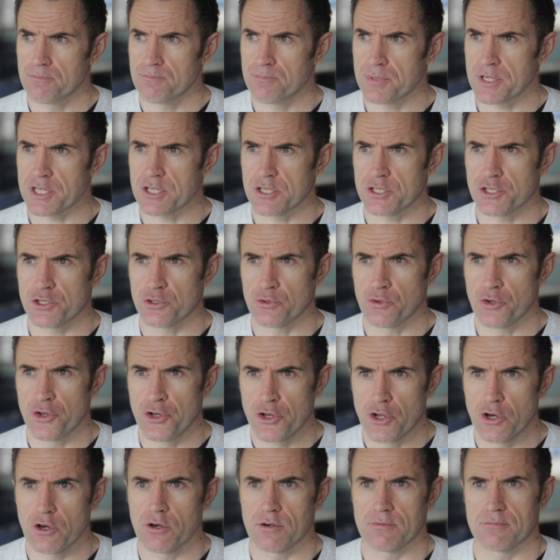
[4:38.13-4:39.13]
because you're
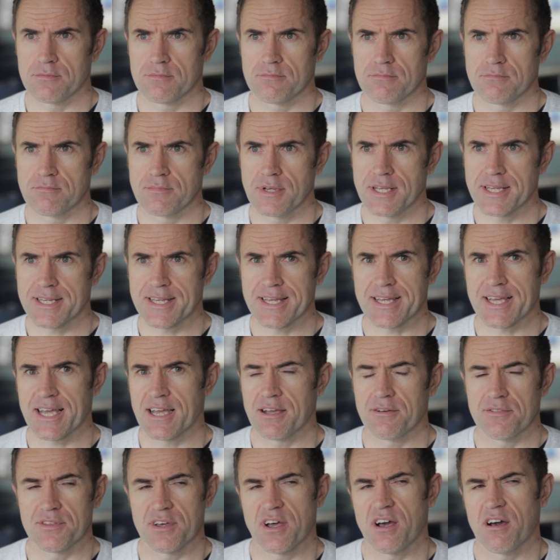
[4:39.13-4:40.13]
not making
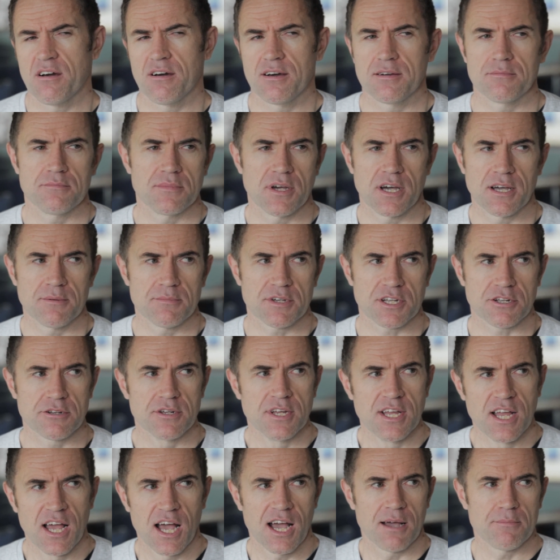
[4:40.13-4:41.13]
out that,
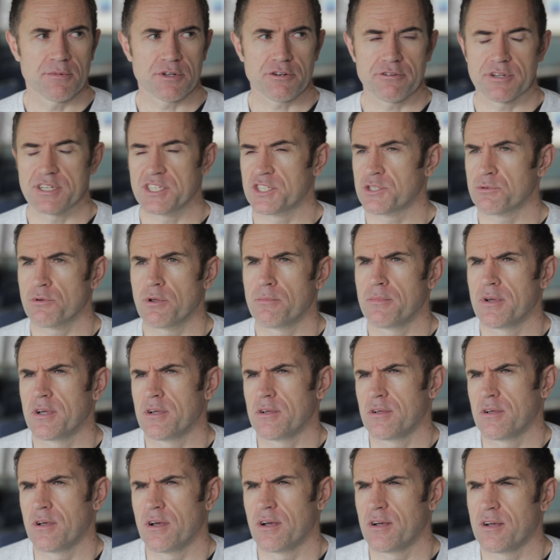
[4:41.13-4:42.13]
I'm a great swimmer,
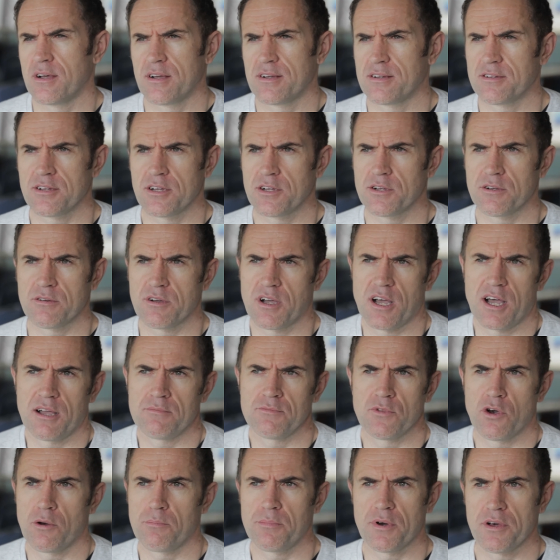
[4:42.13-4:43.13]

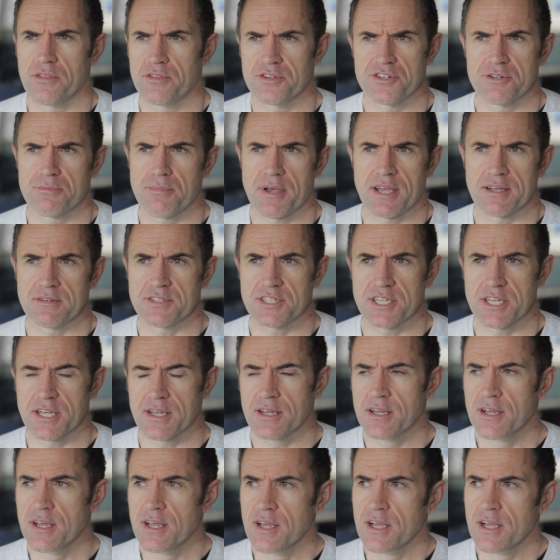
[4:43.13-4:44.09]
I'm not bothered about it.